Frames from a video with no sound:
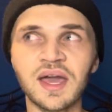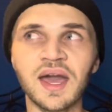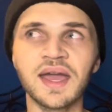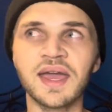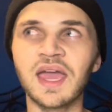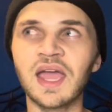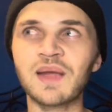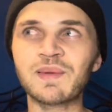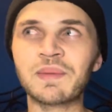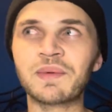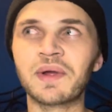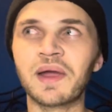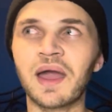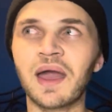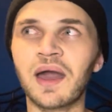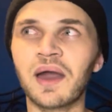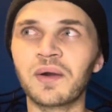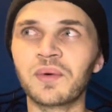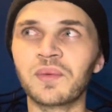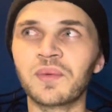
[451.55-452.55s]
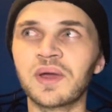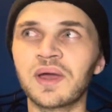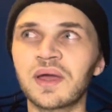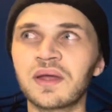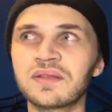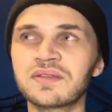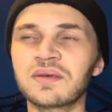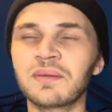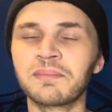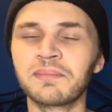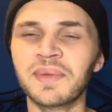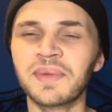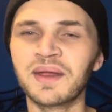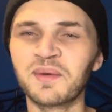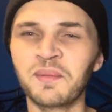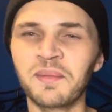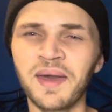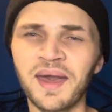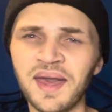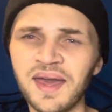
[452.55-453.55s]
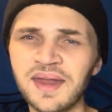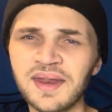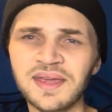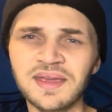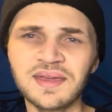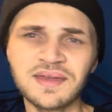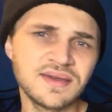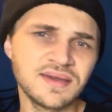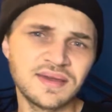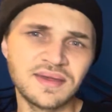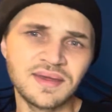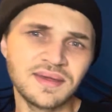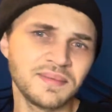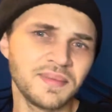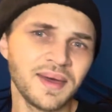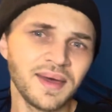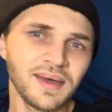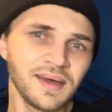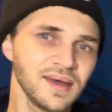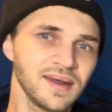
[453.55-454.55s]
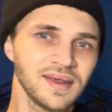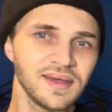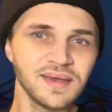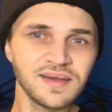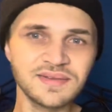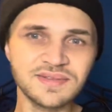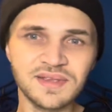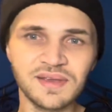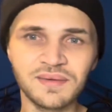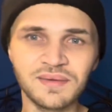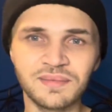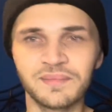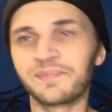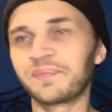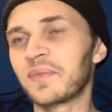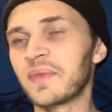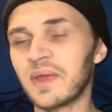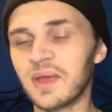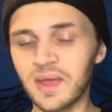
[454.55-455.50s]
I can't remember how it went. Something about a baddie, baddie, something.